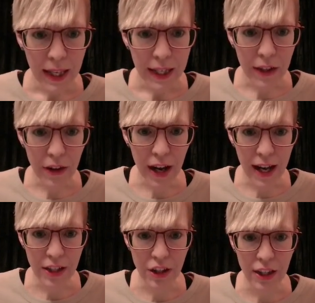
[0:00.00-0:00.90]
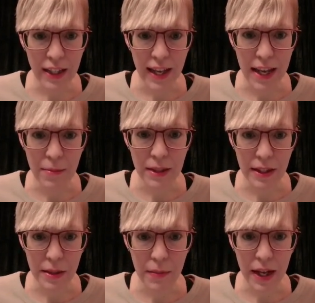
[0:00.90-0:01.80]
Here, I actually name a
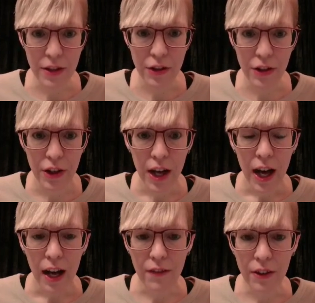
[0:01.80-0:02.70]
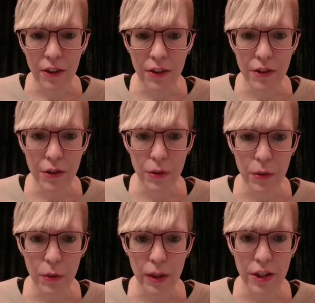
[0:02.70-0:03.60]
dispatcher. I've learned
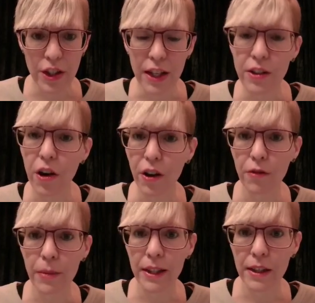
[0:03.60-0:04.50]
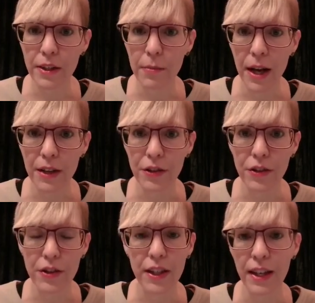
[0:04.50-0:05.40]
to inject all of my
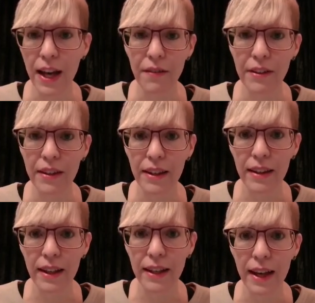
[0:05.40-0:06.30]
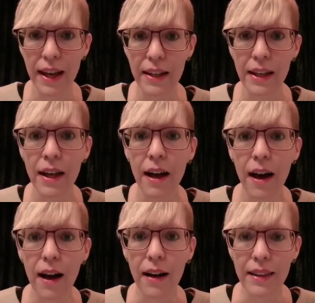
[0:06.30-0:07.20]
dispatchers into everything that I can.
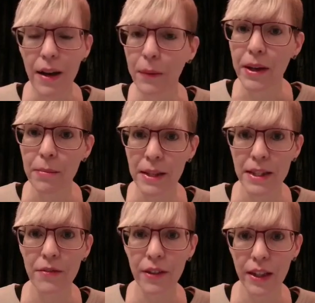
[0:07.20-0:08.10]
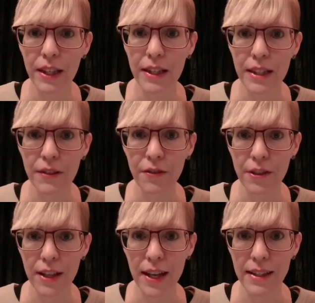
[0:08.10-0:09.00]
And way it makes it really easy
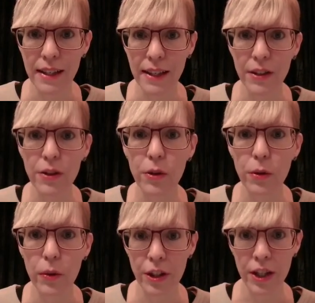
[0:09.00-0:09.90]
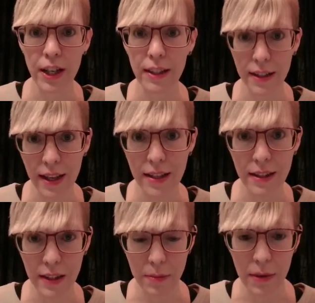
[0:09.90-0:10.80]
for testing to inject a
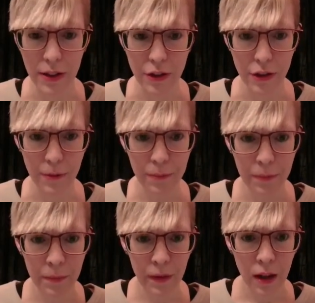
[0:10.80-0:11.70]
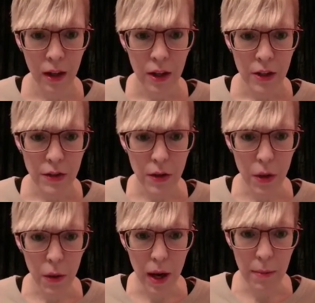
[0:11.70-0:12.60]
test dispatcher.
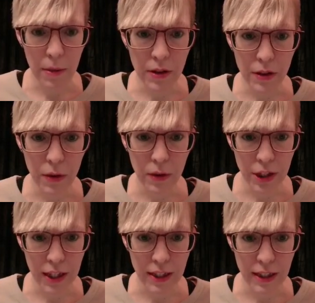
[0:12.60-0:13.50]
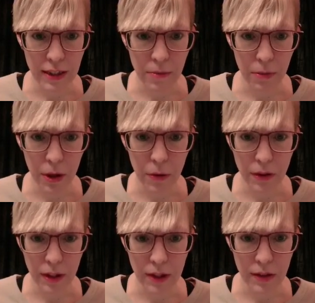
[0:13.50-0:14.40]
So I'm also injecting some
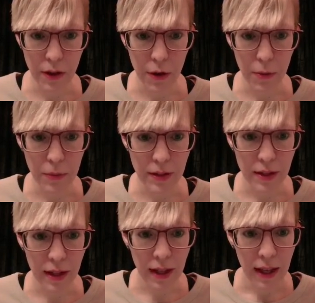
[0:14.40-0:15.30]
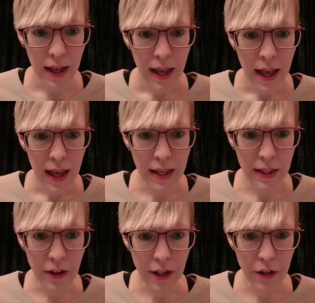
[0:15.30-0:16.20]
coroutine scopes.
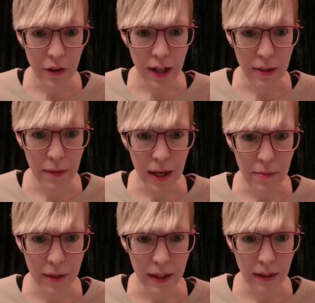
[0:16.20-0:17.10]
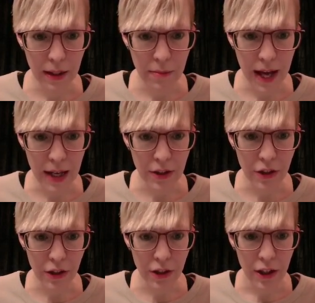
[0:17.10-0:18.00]
And here I create my BLE
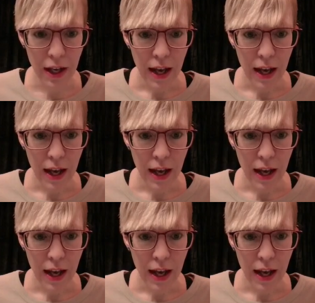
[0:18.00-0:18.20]
Manager.